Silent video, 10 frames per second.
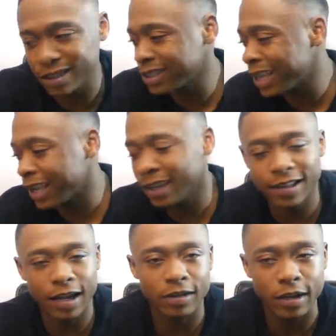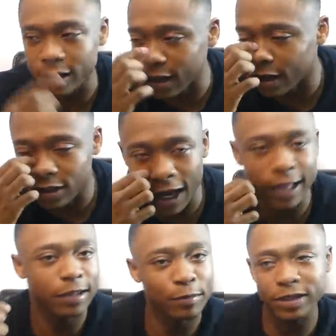Pecking down there, like, because I
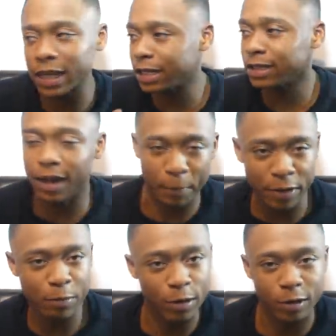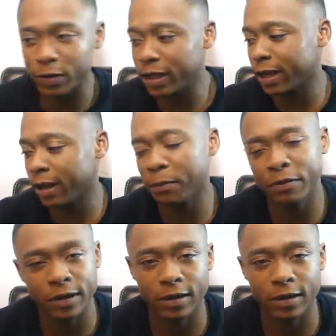had the mentality that people are going to be there clapping it.